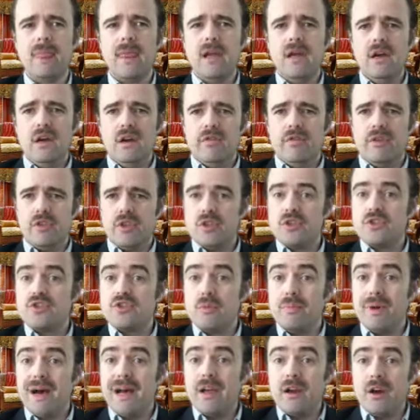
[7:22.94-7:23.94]
For those
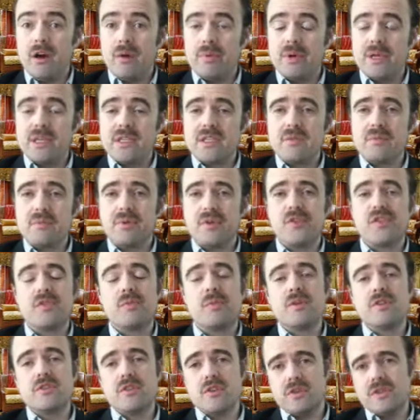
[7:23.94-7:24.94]
Dubai operating
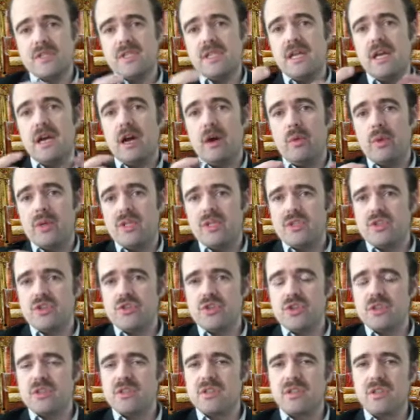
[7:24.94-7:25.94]
principles, you'll see how we
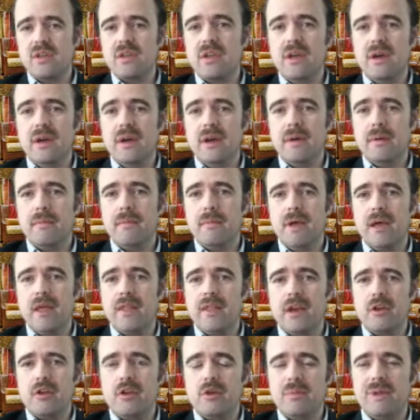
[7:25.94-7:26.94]
suggested
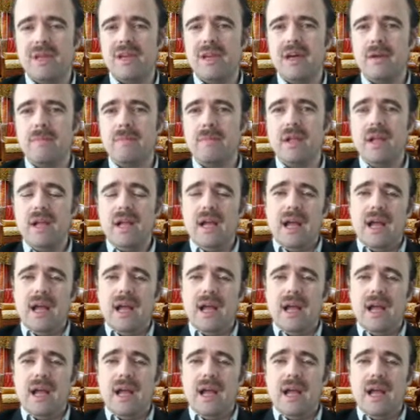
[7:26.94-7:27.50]
that could be done.